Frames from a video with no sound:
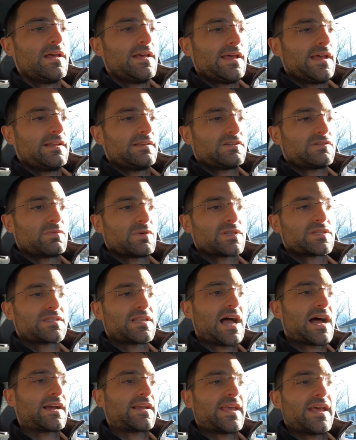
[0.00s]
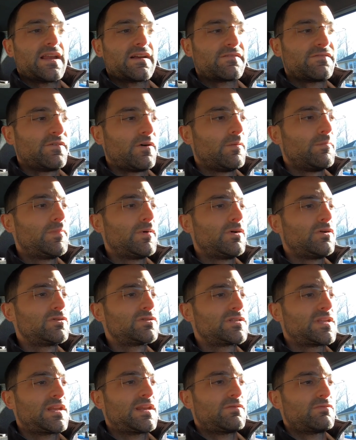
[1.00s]
it was not getting full
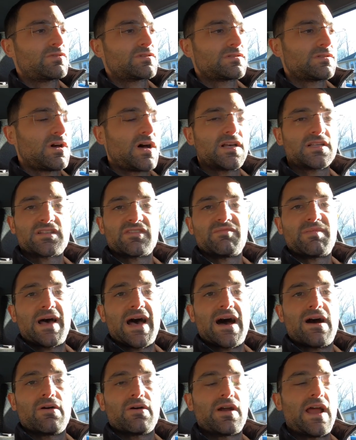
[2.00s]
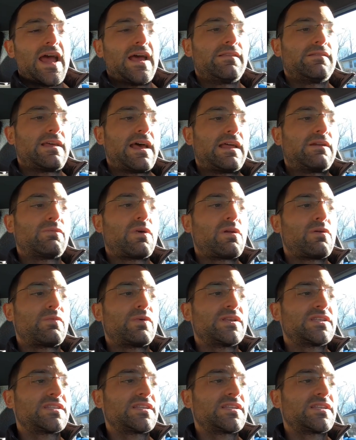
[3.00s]
boost and it was loss of power. And then when we